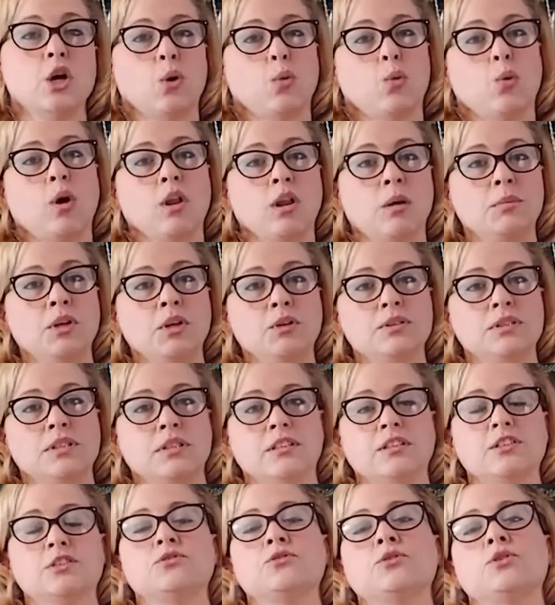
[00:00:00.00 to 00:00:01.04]
What I'm using
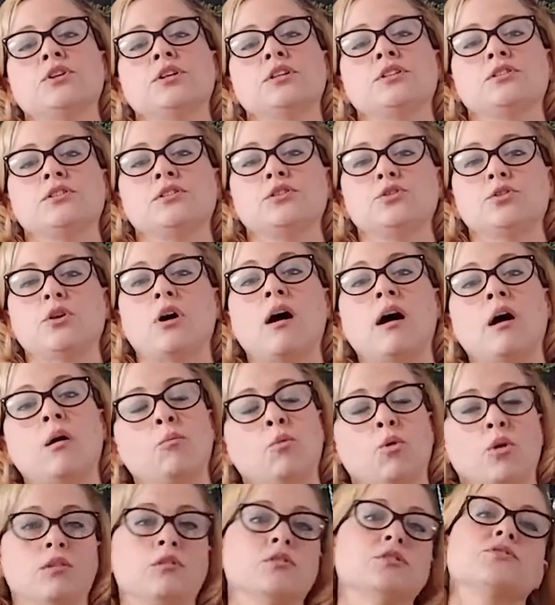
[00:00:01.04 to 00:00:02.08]
this for is to draw out
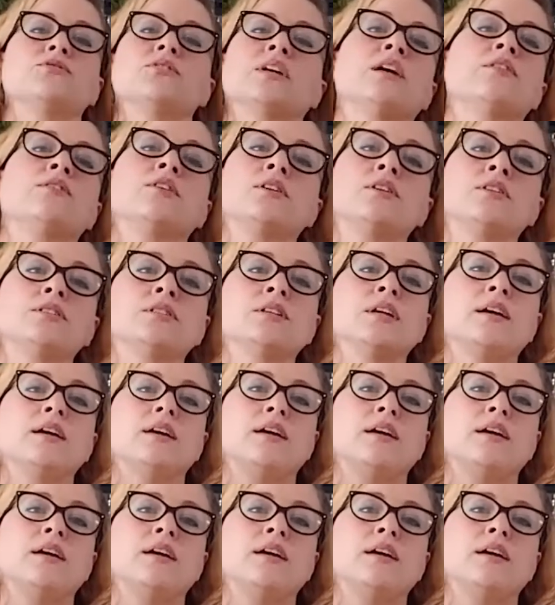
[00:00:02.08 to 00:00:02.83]
more of those flavors,